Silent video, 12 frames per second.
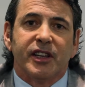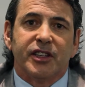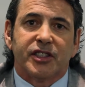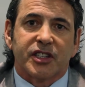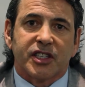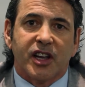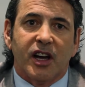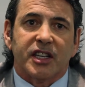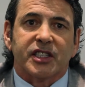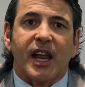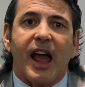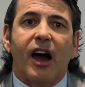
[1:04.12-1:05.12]
leaders
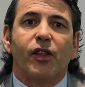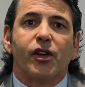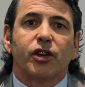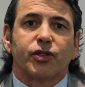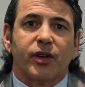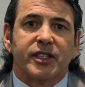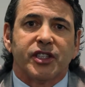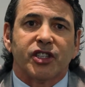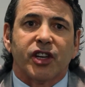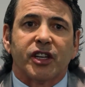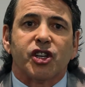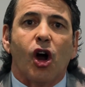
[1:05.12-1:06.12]
discussed how they are
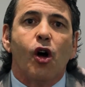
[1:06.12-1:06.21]
transitioning to